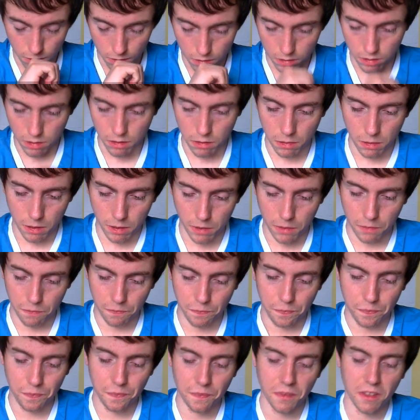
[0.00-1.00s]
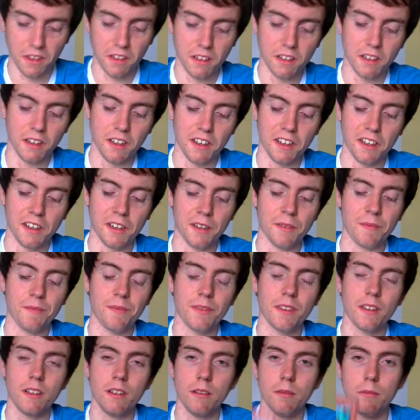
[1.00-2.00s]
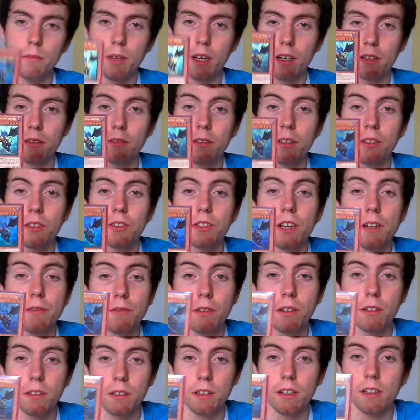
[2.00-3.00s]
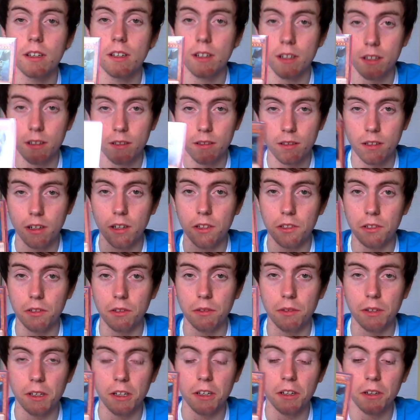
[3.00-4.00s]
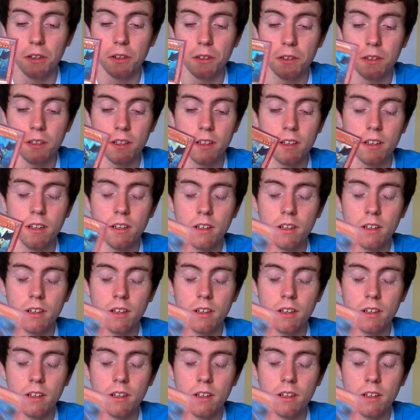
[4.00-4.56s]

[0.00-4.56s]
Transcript: Excuse me. Blackwing Zephyros the Elite, also really good.